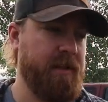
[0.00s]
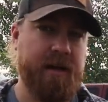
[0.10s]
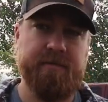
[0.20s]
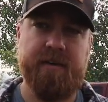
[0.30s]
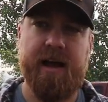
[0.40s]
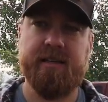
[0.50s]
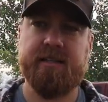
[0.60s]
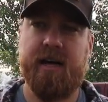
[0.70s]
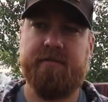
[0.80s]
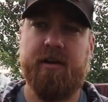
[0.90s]
like a fine
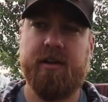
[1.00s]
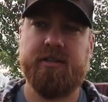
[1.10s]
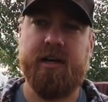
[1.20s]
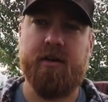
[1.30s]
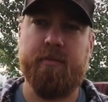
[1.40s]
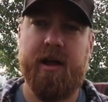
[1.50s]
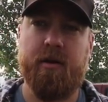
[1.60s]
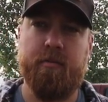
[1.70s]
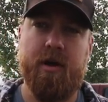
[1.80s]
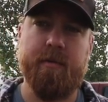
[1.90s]
scuff on it so that your
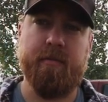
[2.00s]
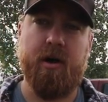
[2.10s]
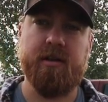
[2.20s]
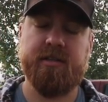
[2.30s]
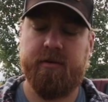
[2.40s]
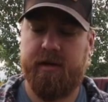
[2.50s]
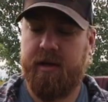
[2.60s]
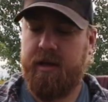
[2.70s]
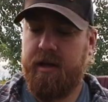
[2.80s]
paint or primer bonds to it.